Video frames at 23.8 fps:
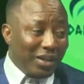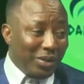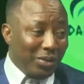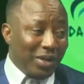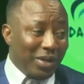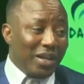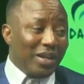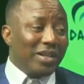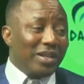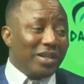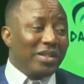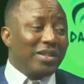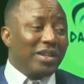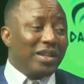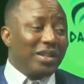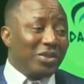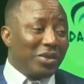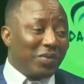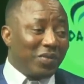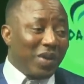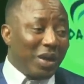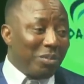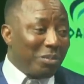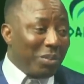in the United
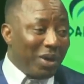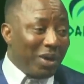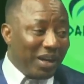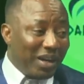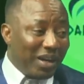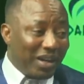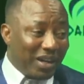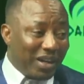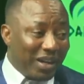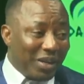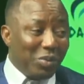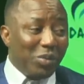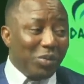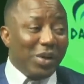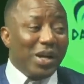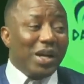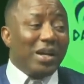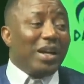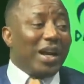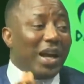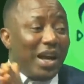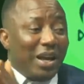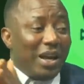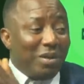States of America
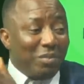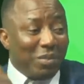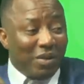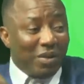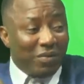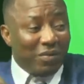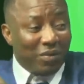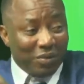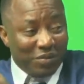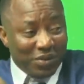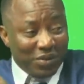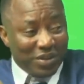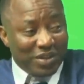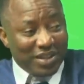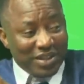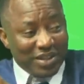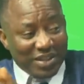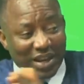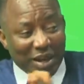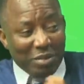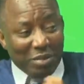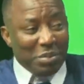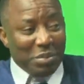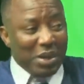where IMF
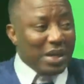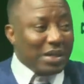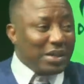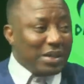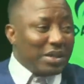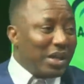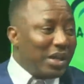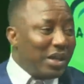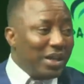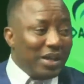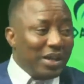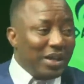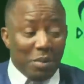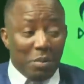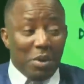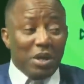offices are based.